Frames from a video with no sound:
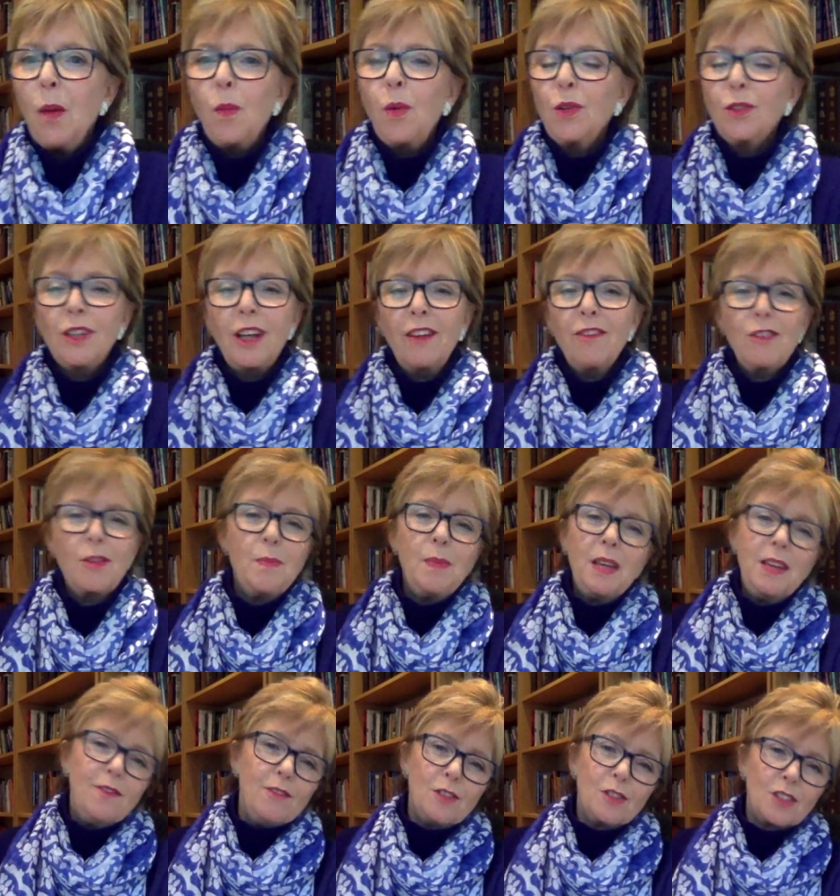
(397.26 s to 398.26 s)
will never be
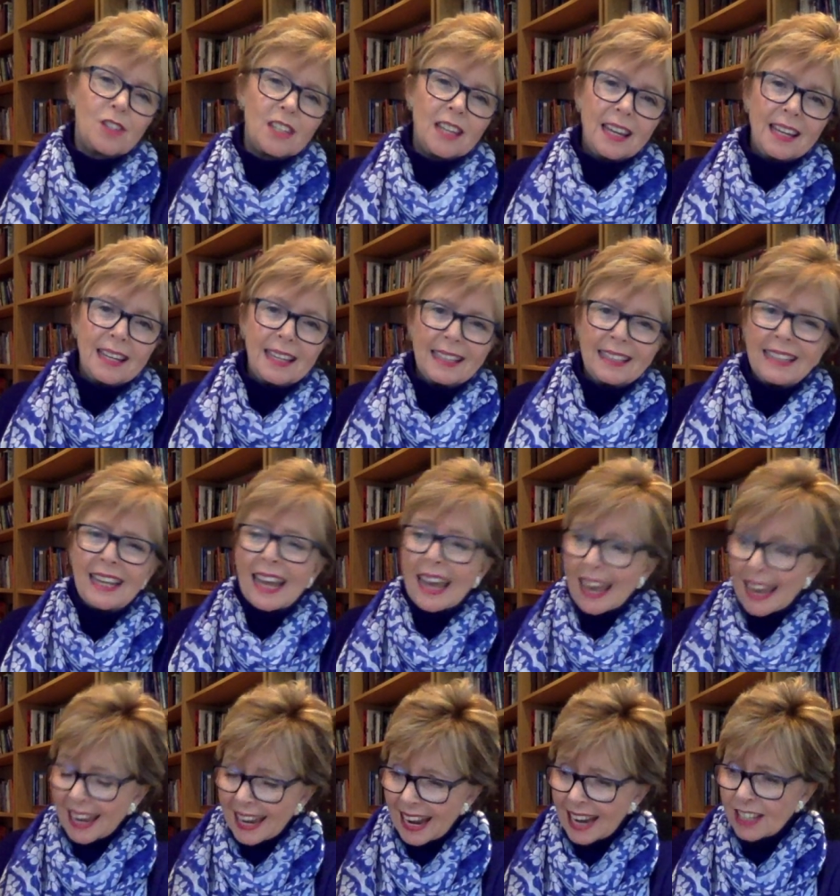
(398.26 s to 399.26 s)
forsaken.
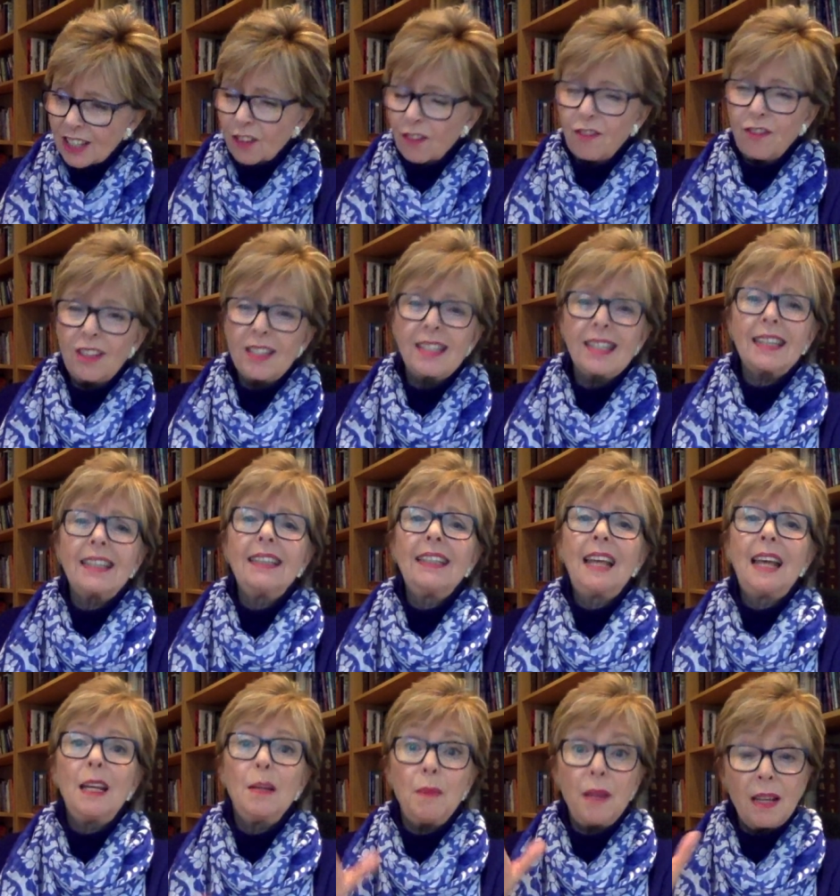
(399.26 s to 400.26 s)
He has a physical
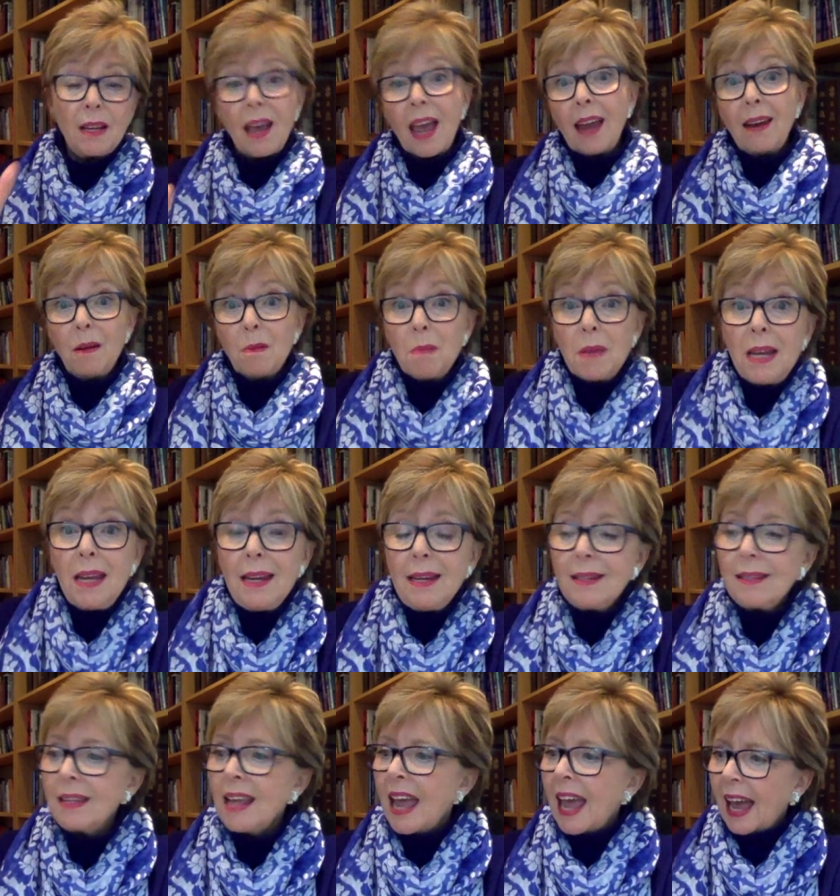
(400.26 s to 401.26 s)
enemy, enemies,